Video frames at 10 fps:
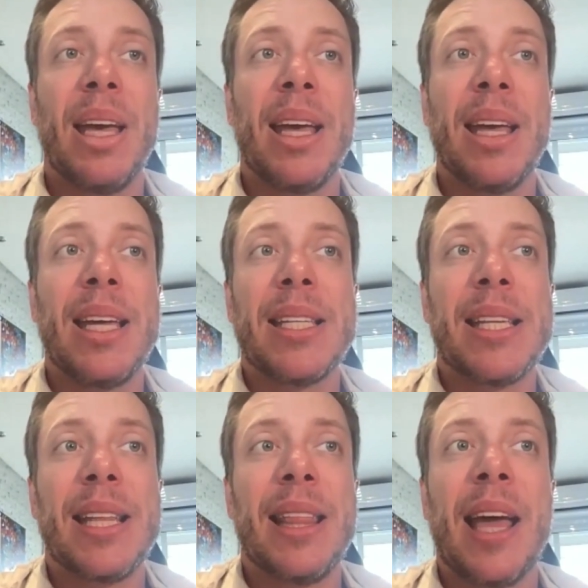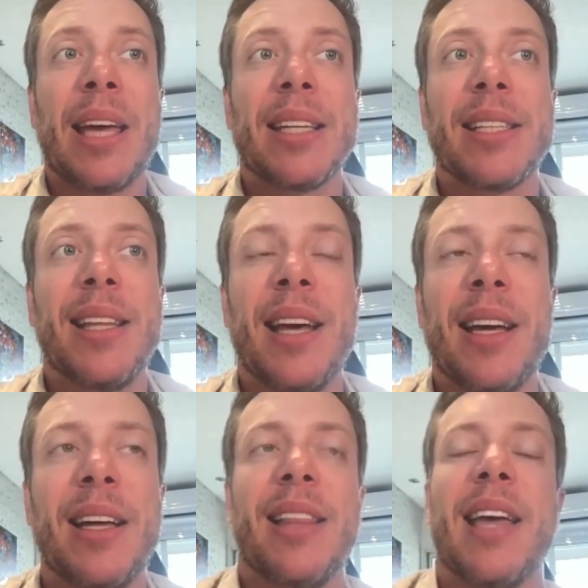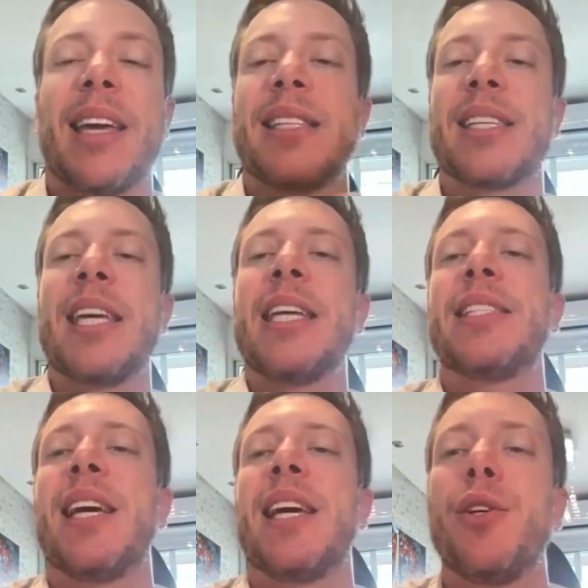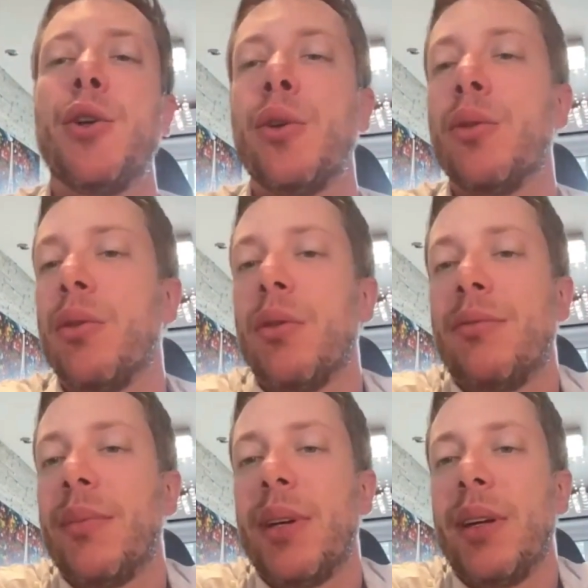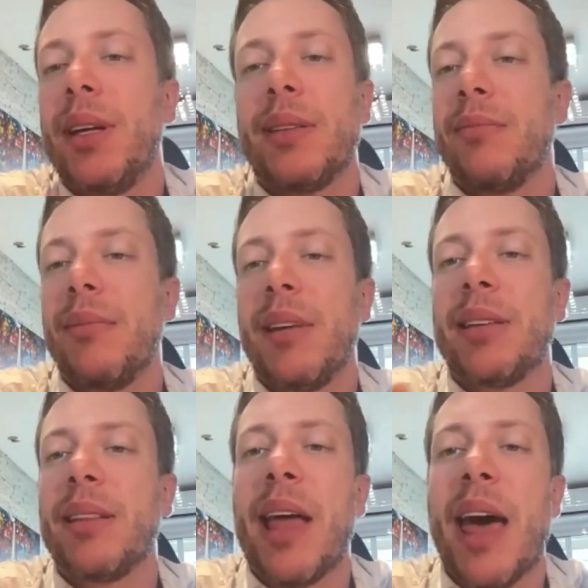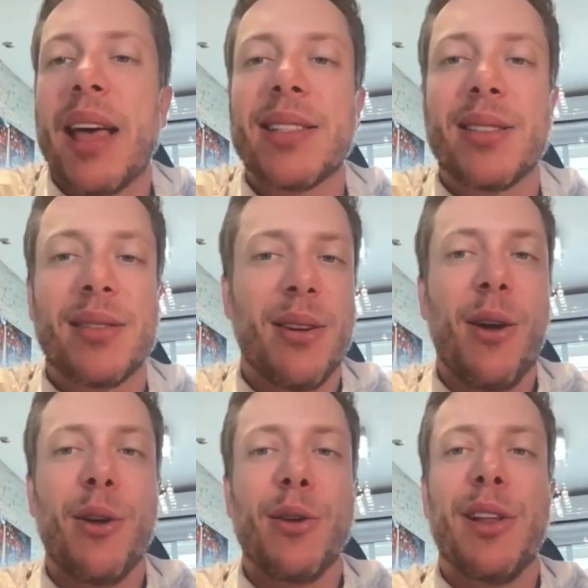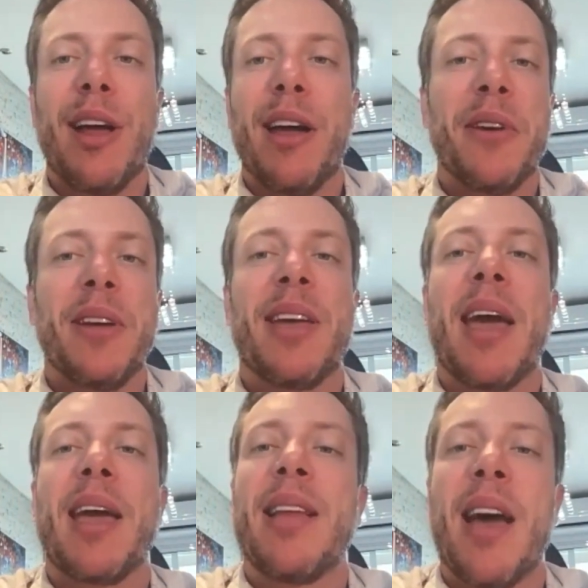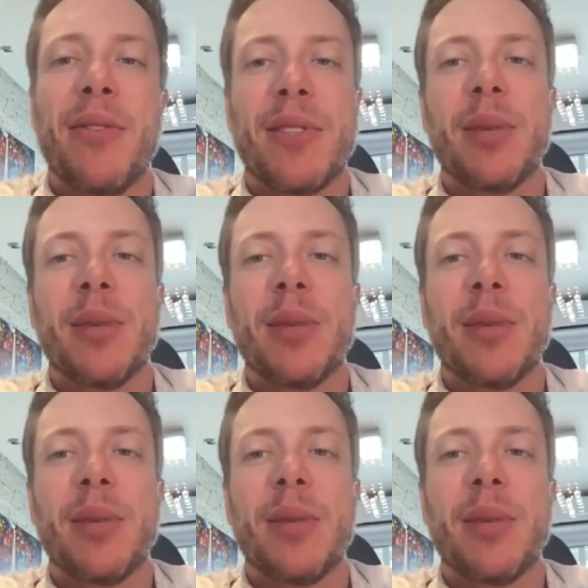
eh, like a skin tattoo, it lasts all your life. It can have